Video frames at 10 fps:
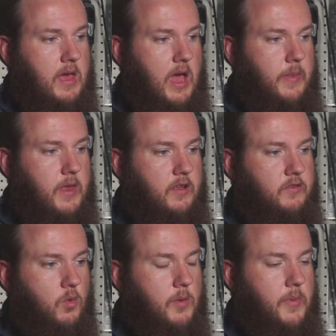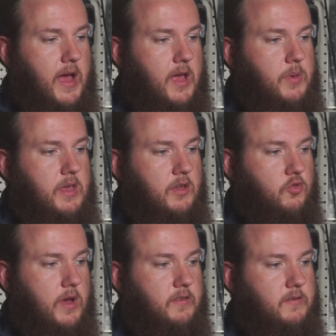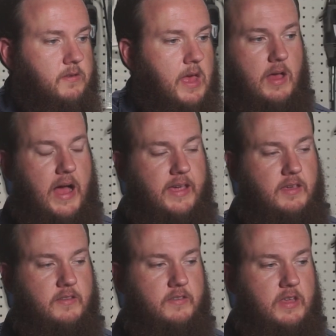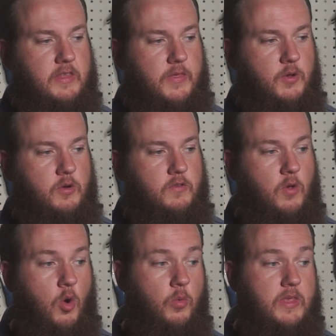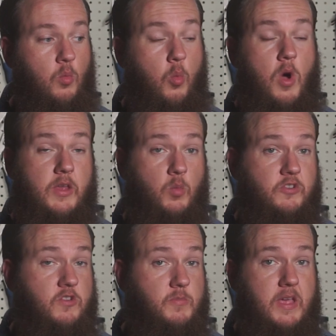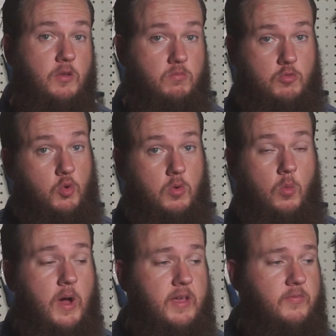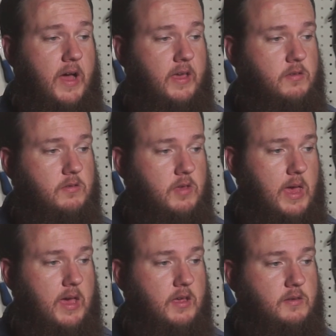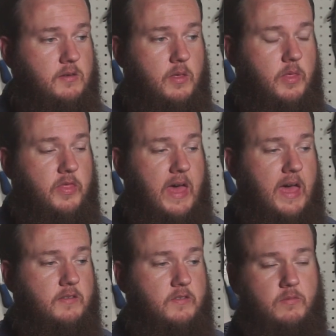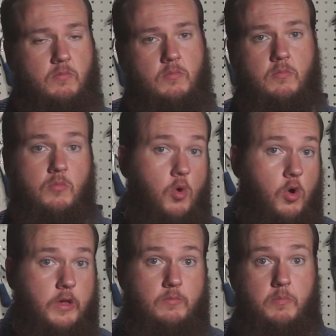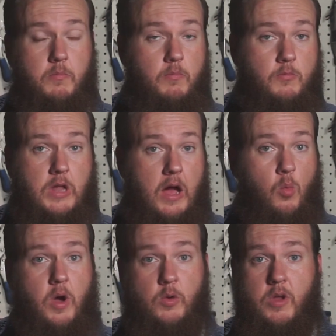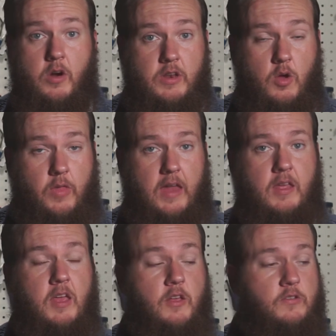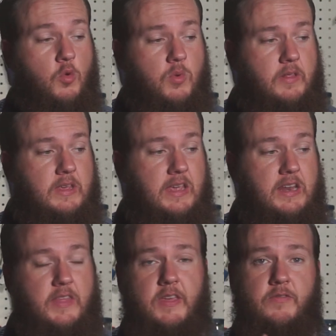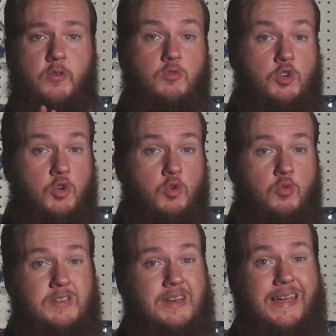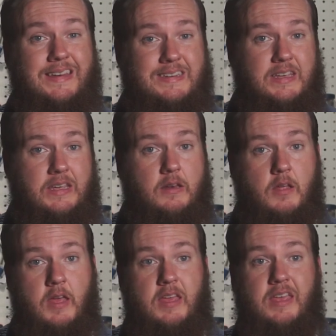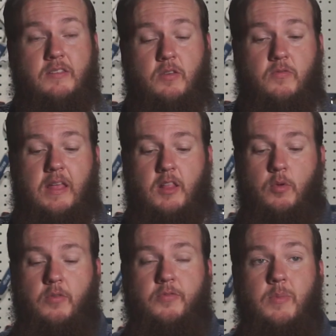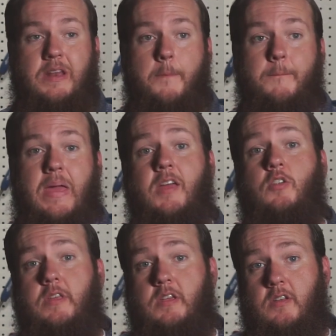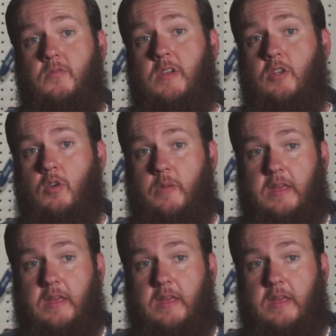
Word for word: and then I sort by I P address, I can see that there's only one, which is my Google Wi-Fi. And that's on dot one. We already know that. So really, anything from two to nineteen is available for me to manually configure on